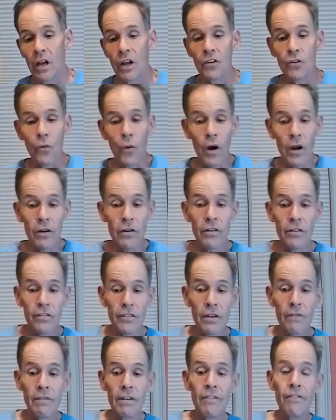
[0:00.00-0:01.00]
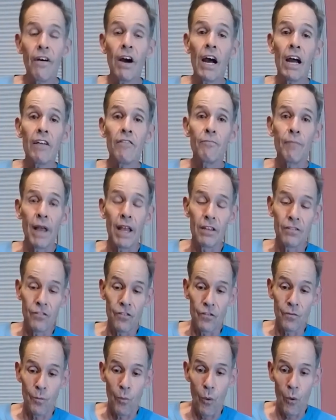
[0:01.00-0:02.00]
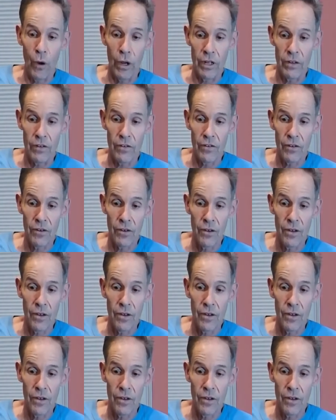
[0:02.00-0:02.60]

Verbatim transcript: to 175 basis points.